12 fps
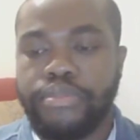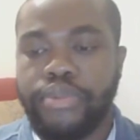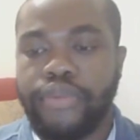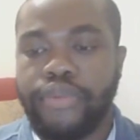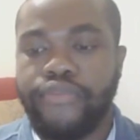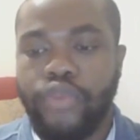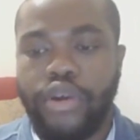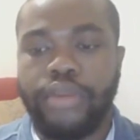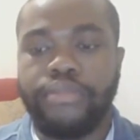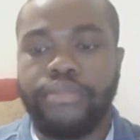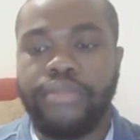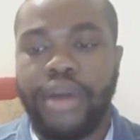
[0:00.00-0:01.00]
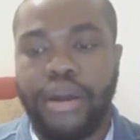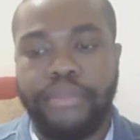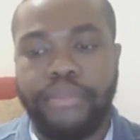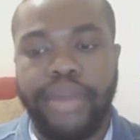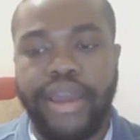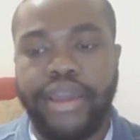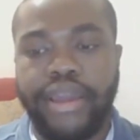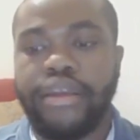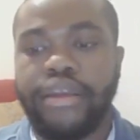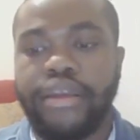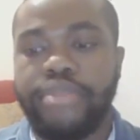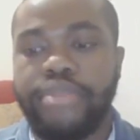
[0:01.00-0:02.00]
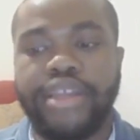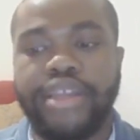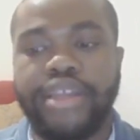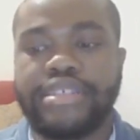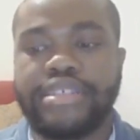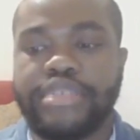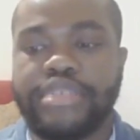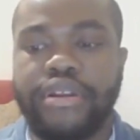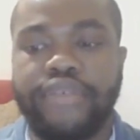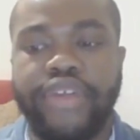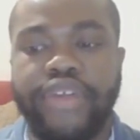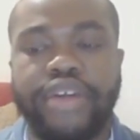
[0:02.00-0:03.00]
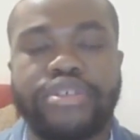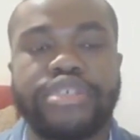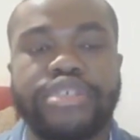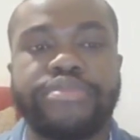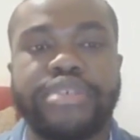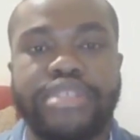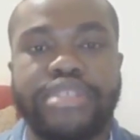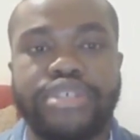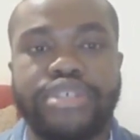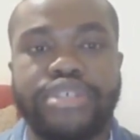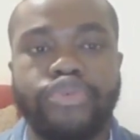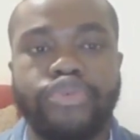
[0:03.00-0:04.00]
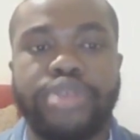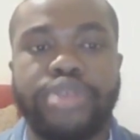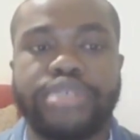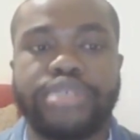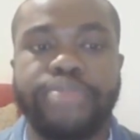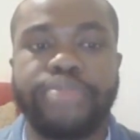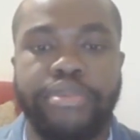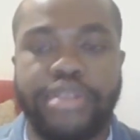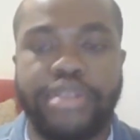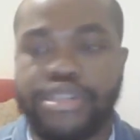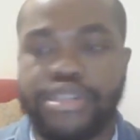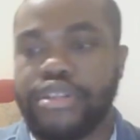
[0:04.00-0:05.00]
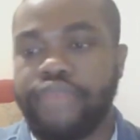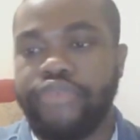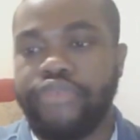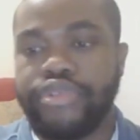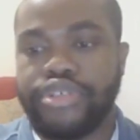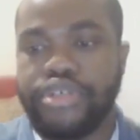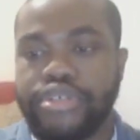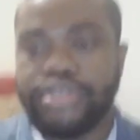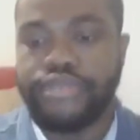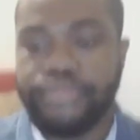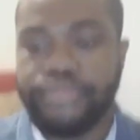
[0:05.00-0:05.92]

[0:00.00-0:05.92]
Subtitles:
perform my community assessment of the LGBTQ plus population of New Jersey.